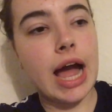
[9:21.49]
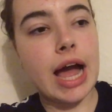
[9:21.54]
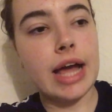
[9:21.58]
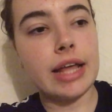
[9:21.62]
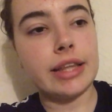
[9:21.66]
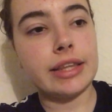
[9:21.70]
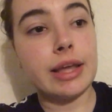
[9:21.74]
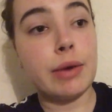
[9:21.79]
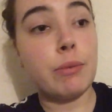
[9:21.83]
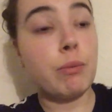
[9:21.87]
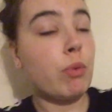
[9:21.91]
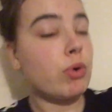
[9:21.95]

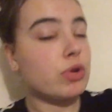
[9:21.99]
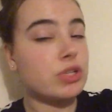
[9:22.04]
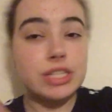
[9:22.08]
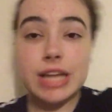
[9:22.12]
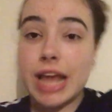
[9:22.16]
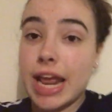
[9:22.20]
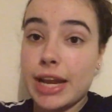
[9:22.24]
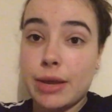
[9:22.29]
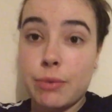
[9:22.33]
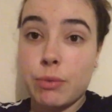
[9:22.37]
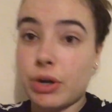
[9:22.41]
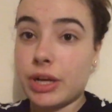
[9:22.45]
and there
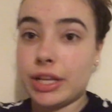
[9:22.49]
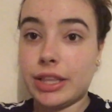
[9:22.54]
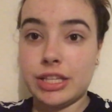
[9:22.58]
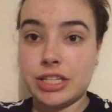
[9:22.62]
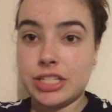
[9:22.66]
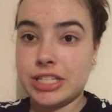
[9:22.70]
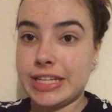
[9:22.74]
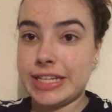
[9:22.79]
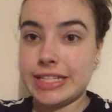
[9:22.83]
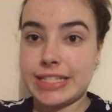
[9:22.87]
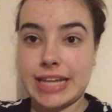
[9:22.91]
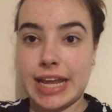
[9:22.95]
wasn't anyone in the
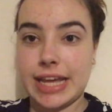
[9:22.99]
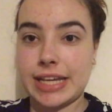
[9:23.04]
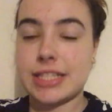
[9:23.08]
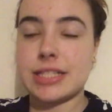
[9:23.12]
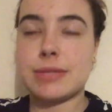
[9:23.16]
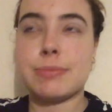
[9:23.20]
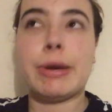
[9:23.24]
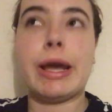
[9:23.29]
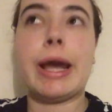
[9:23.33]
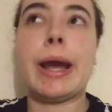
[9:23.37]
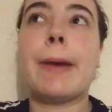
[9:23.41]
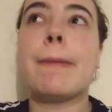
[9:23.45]
seats next
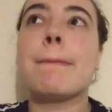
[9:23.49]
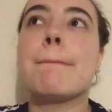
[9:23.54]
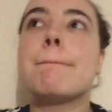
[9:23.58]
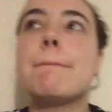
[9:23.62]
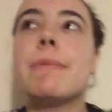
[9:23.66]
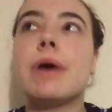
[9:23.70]
to me